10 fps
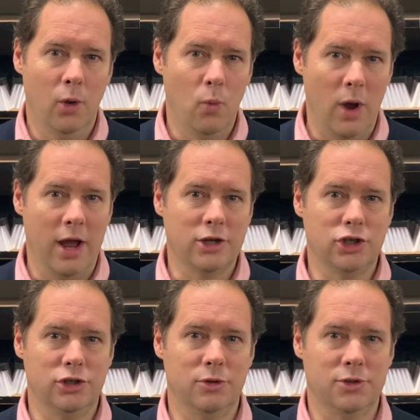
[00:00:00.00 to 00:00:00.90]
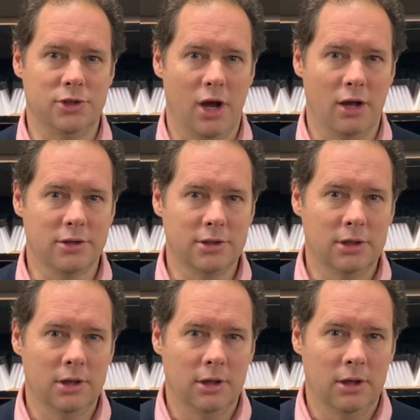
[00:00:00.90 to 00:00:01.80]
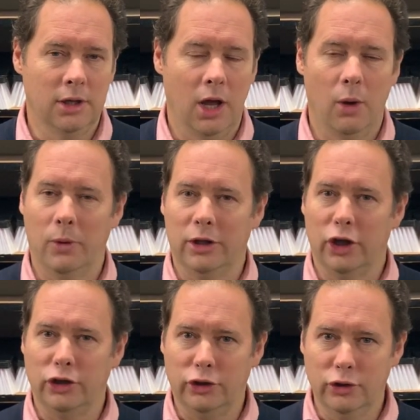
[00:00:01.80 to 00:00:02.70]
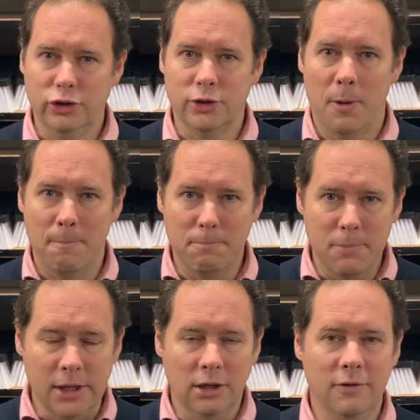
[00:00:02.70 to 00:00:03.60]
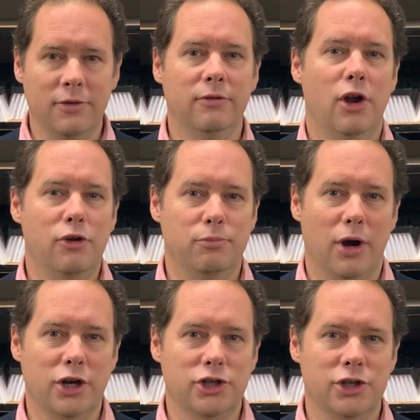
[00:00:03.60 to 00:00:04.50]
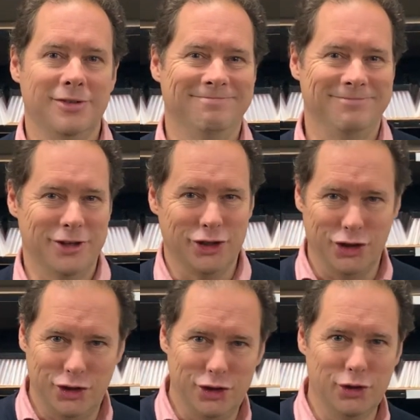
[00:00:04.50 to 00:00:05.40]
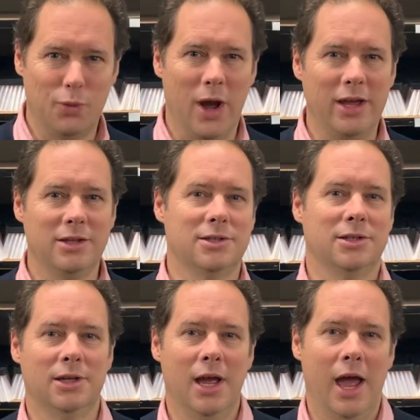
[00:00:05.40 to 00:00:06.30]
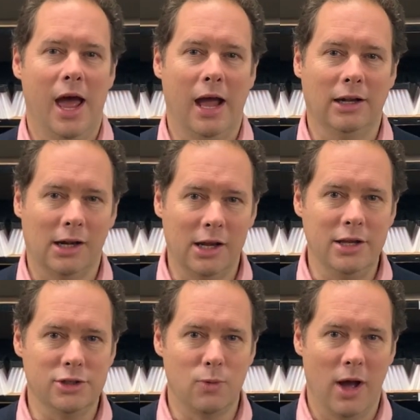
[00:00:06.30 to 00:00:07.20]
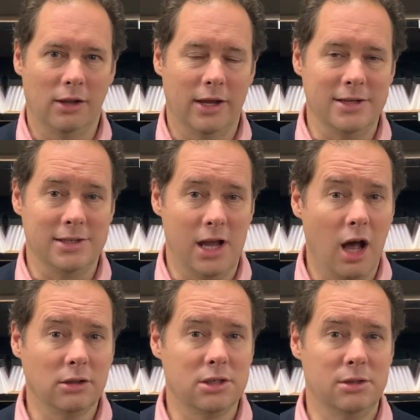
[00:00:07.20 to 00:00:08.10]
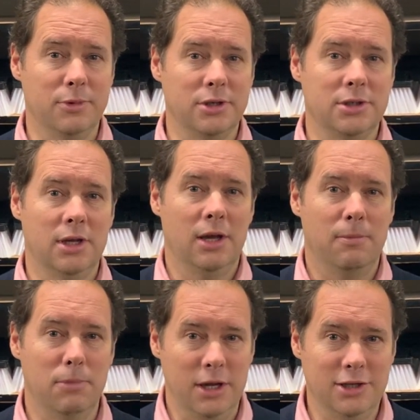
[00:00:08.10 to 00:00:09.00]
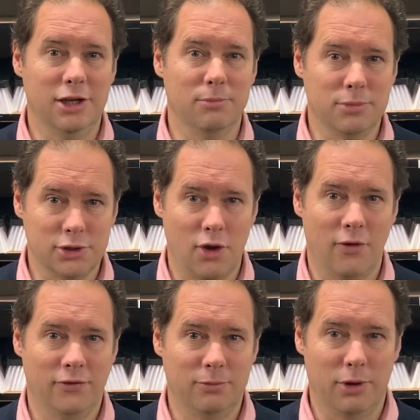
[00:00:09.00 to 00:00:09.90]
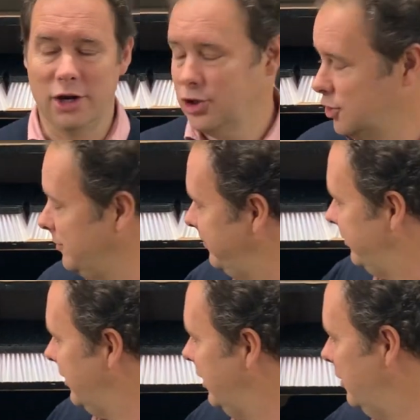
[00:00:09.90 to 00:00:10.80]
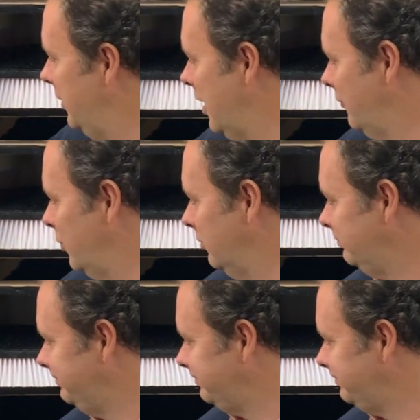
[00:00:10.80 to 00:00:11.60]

Where should you start? Well, a good middle of the road brush that's a good weight and cleans well is the ultimate medium soft brush. Here we have one.